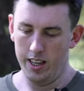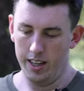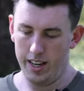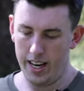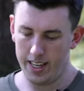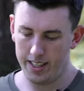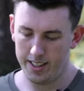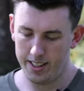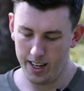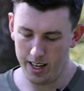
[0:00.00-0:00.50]

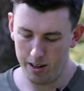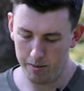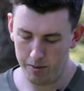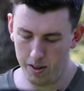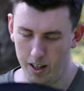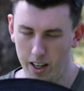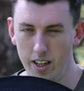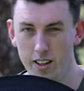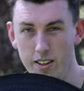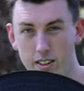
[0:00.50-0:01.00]
Next
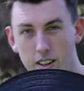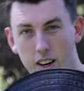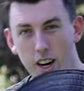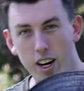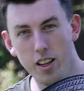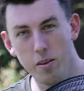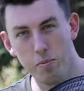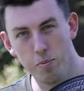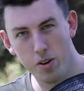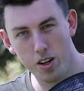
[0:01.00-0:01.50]
step,
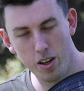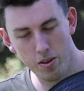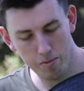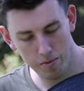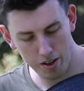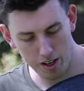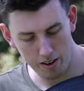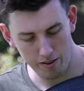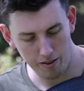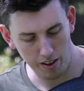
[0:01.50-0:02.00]
inside the brim, I
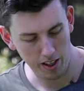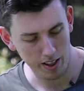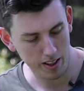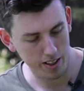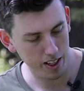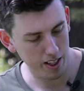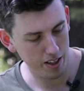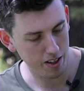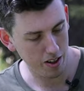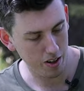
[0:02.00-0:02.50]
don't know if you can
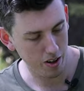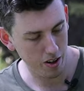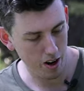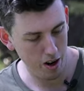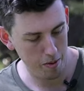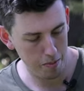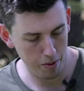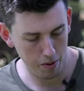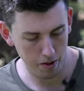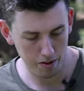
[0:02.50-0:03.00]
see this or
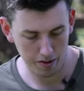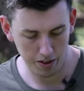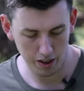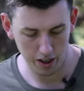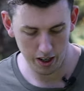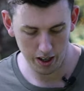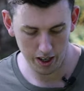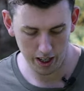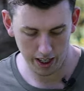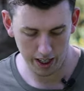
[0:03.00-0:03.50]
not, but we've
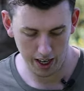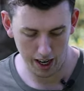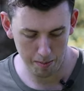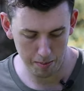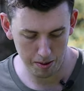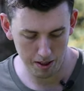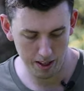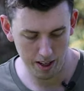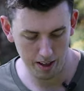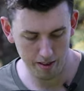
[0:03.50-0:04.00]
got a
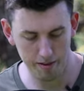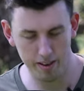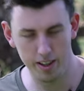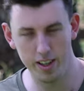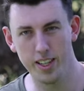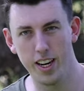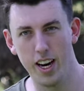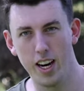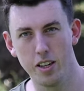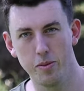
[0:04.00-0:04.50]
couple of different
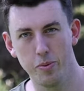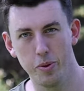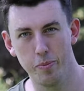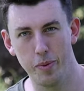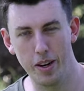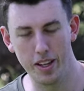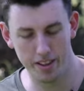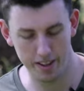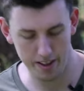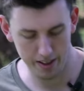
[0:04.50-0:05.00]
attachment
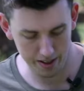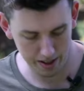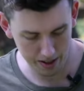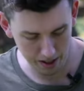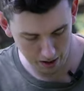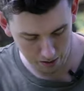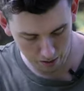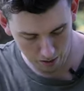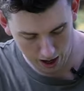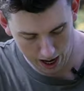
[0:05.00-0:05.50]
methods.
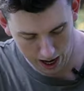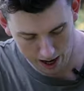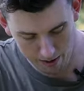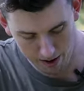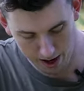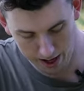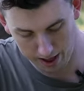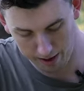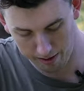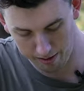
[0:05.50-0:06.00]
So right
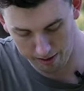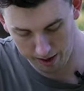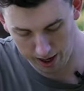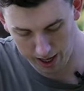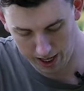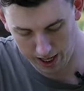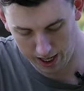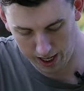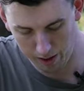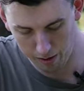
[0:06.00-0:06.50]
around the
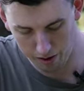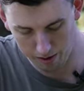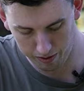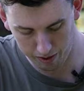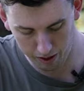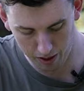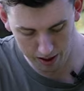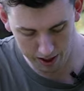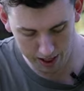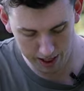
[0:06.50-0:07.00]
front here, we've
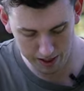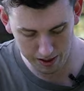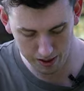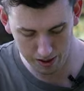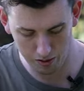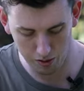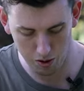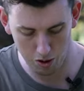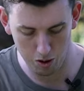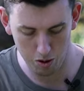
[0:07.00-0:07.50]
got this
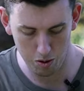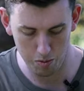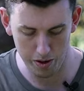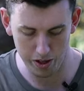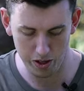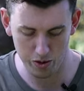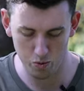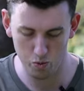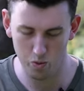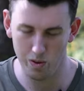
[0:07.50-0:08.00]

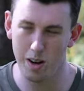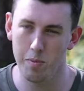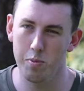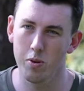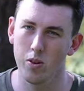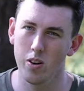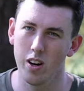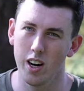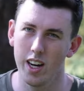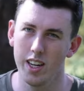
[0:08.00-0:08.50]
almost
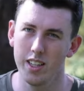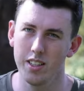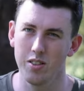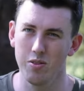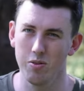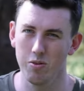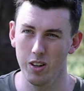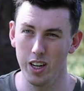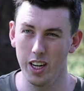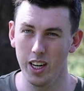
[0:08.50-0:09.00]

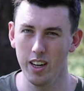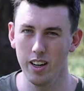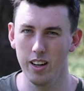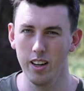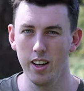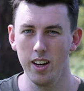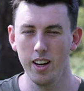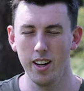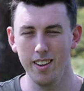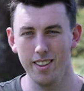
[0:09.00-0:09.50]
rubberized ring.
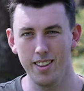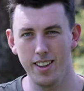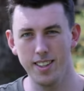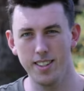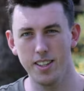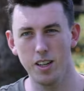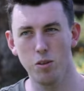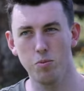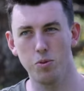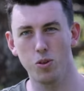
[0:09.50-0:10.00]

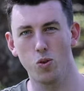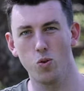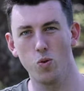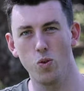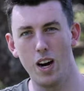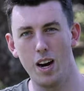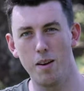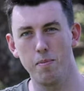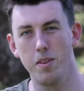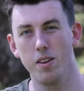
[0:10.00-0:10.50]
This helps
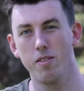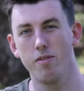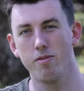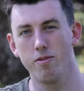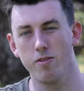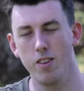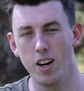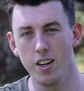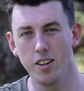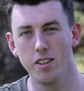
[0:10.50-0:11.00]
grab the
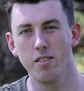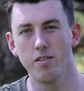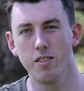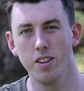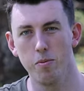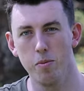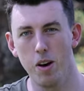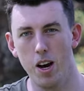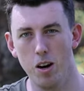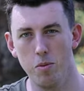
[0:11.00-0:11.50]
front of
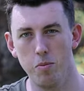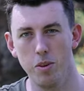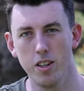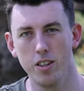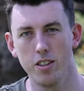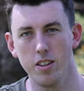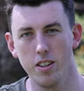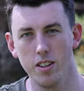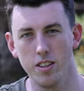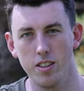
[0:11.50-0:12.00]
the
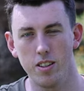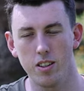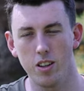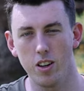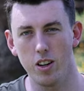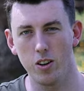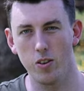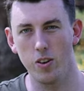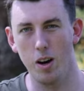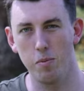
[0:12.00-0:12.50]
helmet. So this is
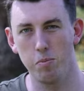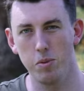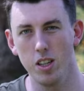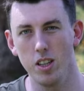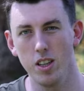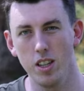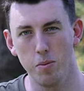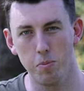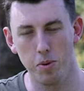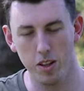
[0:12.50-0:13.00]
going to grab the
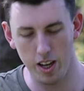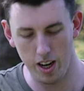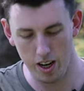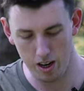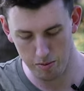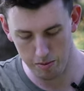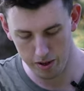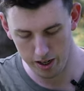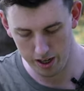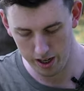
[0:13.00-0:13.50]
lip of the
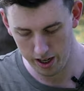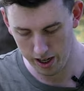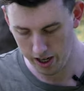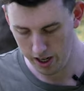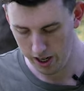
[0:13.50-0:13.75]
helmet.